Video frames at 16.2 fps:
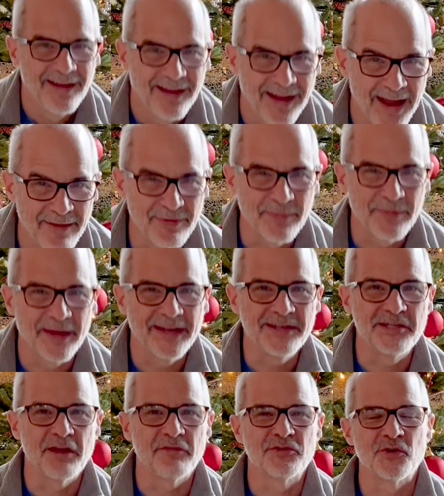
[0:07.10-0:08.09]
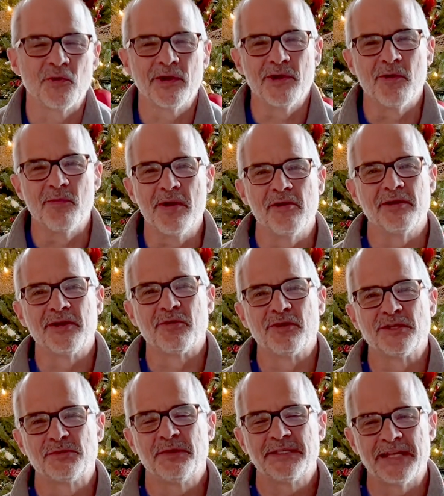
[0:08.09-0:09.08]
Hi, everybody. Jeff Shore here. Merry
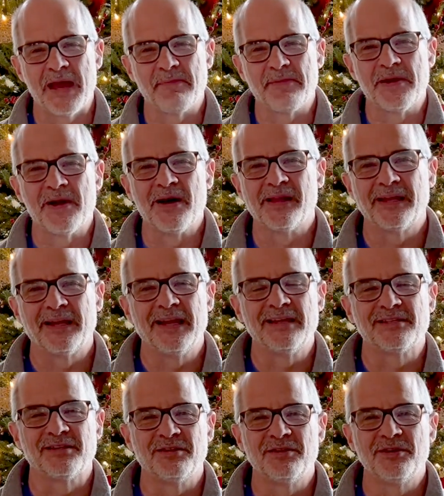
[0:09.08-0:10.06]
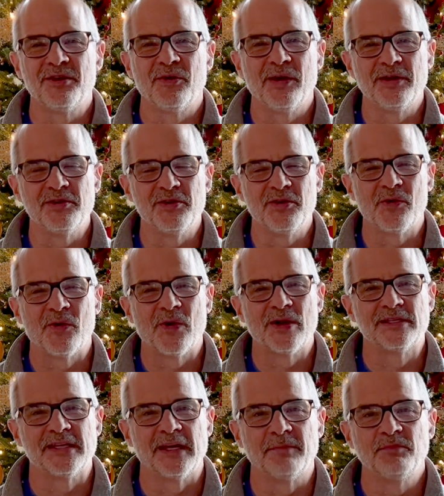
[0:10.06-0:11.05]
Christmas. Happy holidays to you and
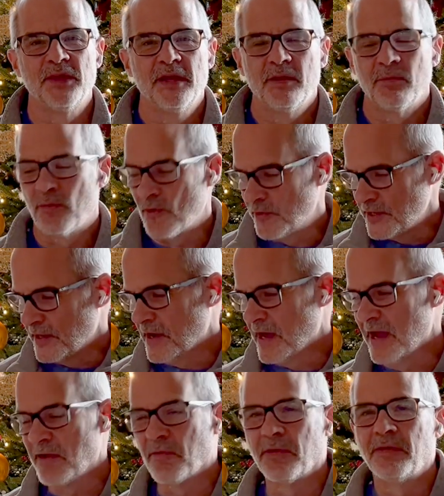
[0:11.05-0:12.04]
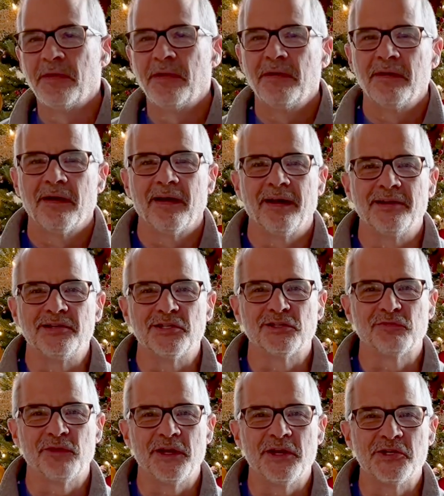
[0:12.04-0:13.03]
yours. And Brody and I were
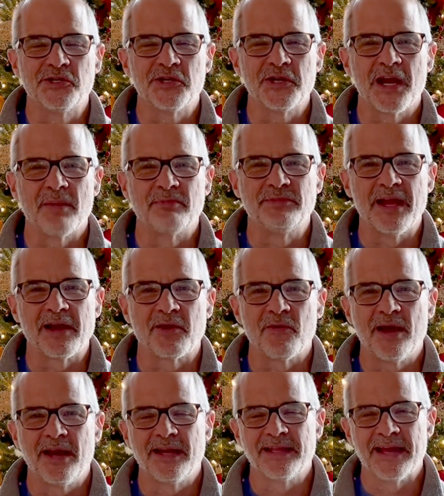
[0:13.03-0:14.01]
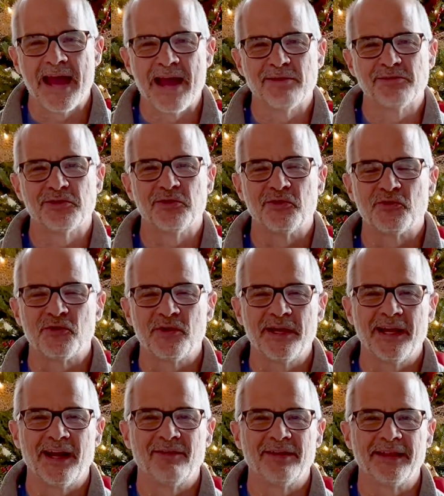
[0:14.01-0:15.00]
just finishing up decorating the house and the tree
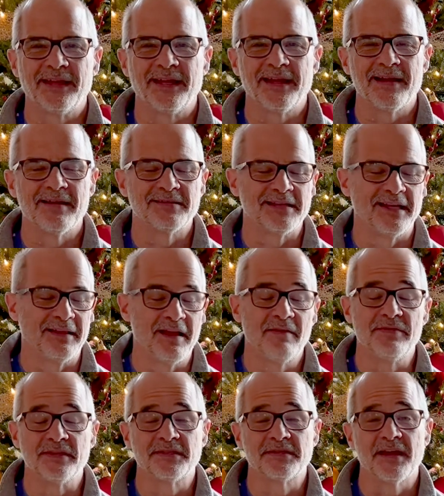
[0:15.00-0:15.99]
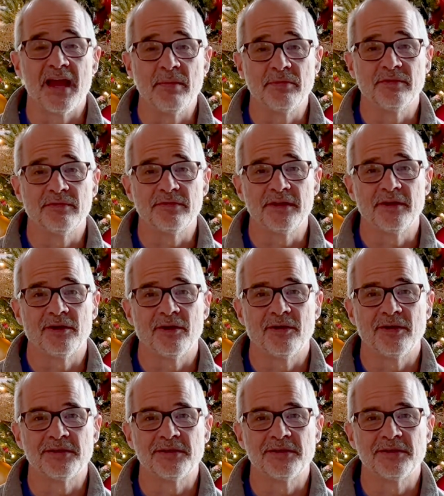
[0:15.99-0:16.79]
and everything else. I love this time of year.